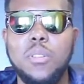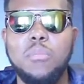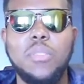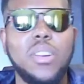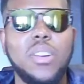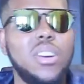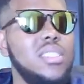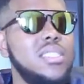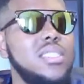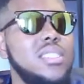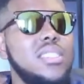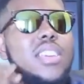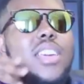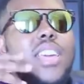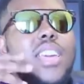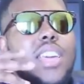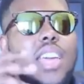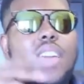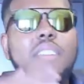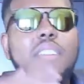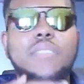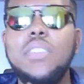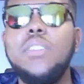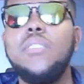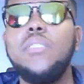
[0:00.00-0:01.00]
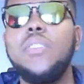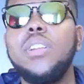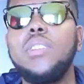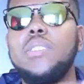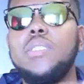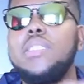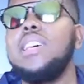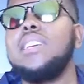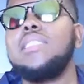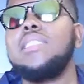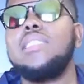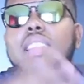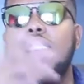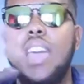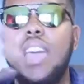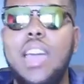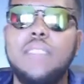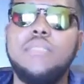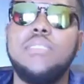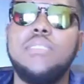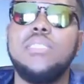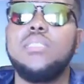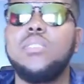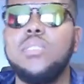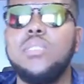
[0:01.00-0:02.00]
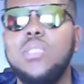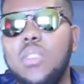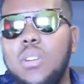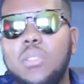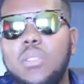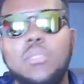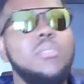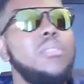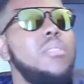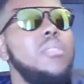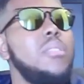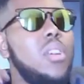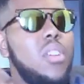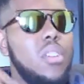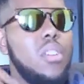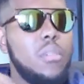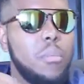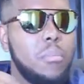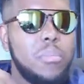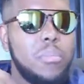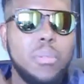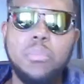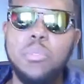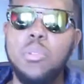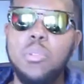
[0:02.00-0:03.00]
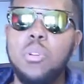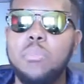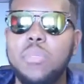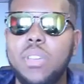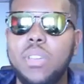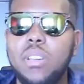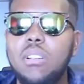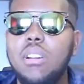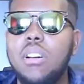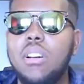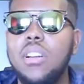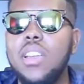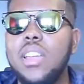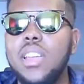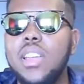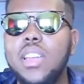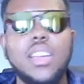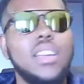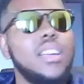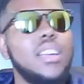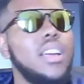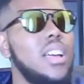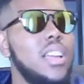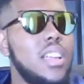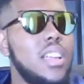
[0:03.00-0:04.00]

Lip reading: because if the radio doesn't have that song, people will be calling,